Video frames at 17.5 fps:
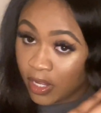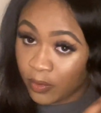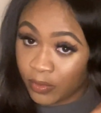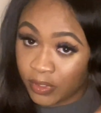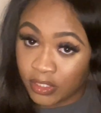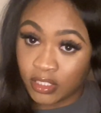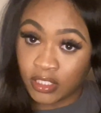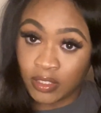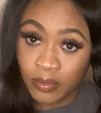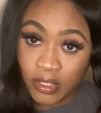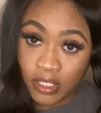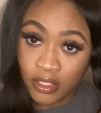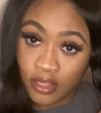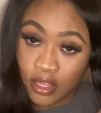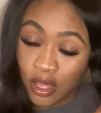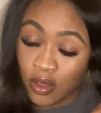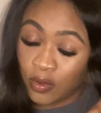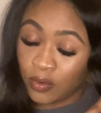wants to be
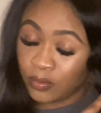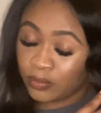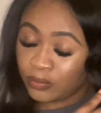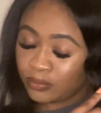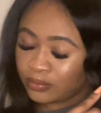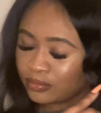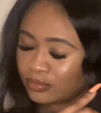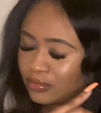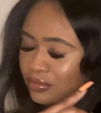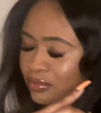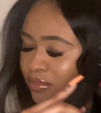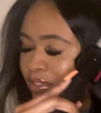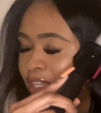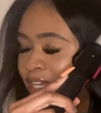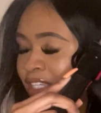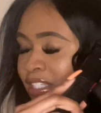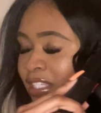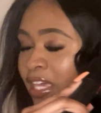alone.
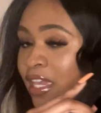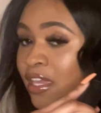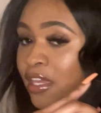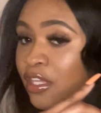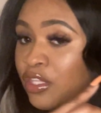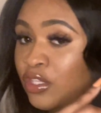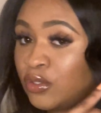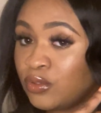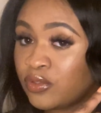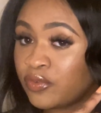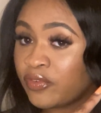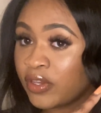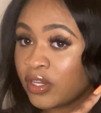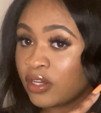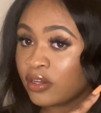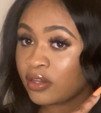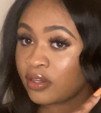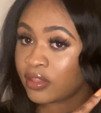That's like a huge
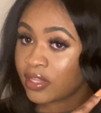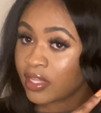fear